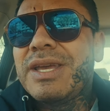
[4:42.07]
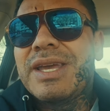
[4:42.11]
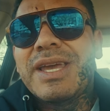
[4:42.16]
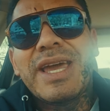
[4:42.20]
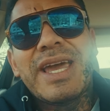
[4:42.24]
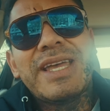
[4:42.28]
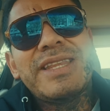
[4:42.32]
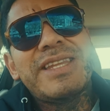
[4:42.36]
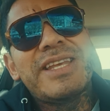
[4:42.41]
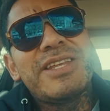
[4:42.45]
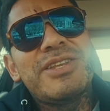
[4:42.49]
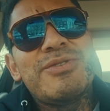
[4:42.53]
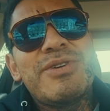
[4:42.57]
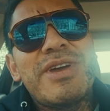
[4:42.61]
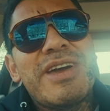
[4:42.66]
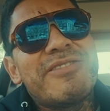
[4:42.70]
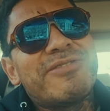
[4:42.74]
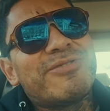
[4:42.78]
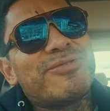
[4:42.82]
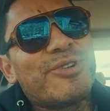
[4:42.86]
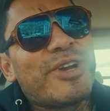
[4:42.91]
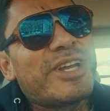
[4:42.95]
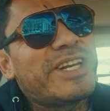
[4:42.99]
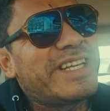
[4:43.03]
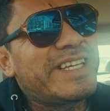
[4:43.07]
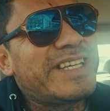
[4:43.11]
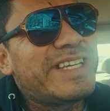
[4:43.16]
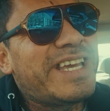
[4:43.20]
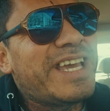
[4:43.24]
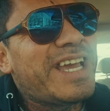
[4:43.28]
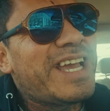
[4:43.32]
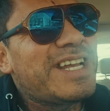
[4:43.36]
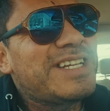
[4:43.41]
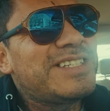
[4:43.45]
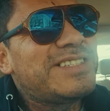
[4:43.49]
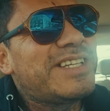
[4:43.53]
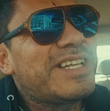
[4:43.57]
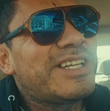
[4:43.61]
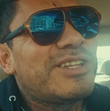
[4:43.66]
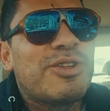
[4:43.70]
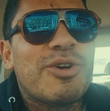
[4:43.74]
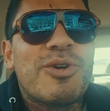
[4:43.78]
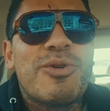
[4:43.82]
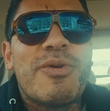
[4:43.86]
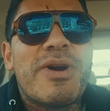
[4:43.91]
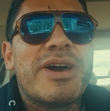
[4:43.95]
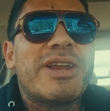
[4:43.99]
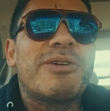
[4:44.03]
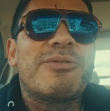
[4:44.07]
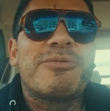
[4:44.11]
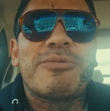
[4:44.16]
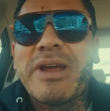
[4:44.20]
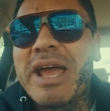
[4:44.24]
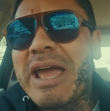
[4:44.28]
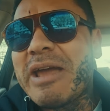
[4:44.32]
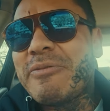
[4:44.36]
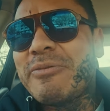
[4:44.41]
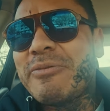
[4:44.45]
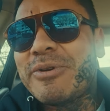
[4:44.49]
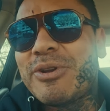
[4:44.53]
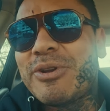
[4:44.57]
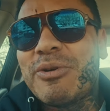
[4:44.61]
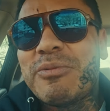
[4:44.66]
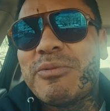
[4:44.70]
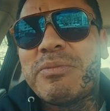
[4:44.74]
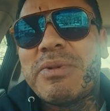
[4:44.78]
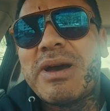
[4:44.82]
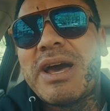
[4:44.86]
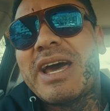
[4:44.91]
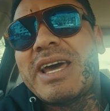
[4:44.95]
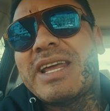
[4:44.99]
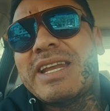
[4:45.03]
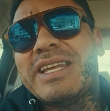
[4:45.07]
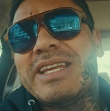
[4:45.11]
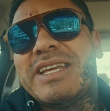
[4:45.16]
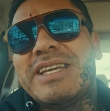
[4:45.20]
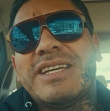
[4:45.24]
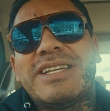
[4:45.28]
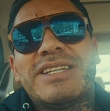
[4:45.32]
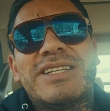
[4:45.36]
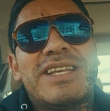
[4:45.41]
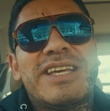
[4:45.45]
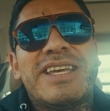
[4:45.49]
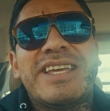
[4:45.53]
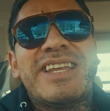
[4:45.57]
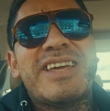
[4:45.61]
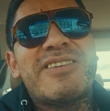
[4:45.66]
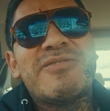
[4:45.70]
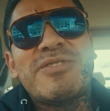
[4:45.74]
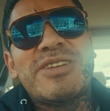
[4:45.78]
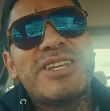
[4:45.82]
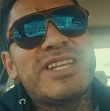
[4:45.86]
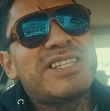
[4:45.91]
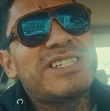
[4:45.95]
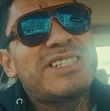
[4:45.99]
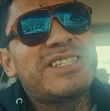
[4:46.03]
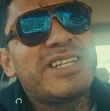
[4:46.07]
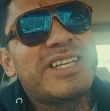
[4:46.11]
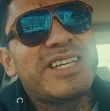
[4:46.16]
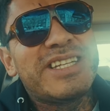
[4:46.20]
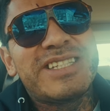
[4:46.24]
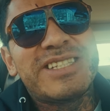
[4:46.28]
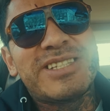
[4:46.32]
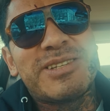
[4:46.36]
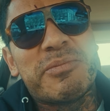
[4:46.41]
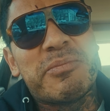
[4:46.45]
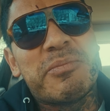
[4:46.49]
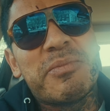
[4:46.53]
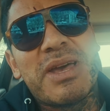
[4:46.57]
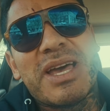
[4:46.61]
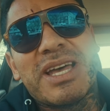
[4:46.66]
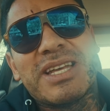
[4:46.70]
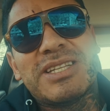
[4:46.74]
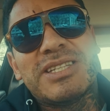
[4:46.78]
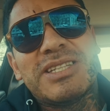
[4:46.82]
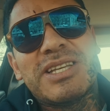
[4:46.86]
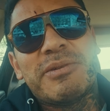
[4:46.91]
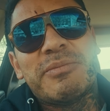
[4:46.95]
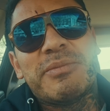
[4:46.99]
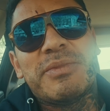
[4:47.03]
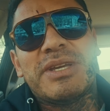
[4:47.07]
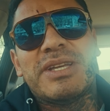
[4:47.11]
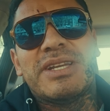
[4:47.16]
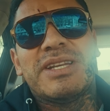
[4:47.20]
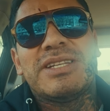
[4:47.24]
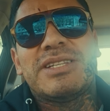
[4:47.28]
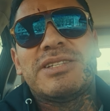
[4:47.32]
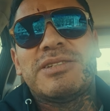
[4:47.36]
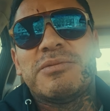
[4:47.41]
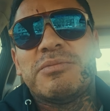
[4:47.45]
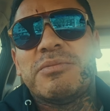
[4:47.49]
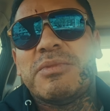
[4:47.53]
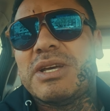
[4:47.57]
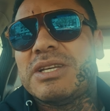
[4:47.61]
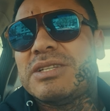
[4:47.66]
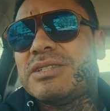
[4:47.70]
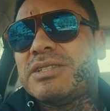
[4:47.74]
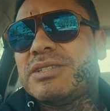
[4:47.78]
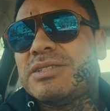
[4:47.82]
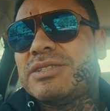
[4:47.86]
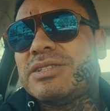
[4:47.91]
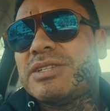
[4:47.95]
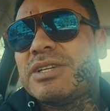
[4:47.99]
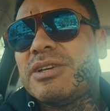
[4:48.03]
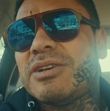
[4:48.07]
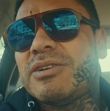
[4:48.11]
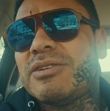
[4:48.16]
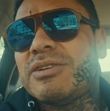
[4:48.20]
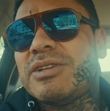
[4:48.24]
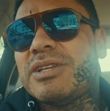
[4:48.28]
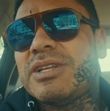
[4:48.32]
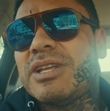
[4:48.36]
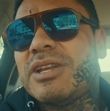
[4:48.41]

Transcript: And then you have renegades that don't want to ride with nobody. And I mean, it's a mess. I mean, it's a mess in jail.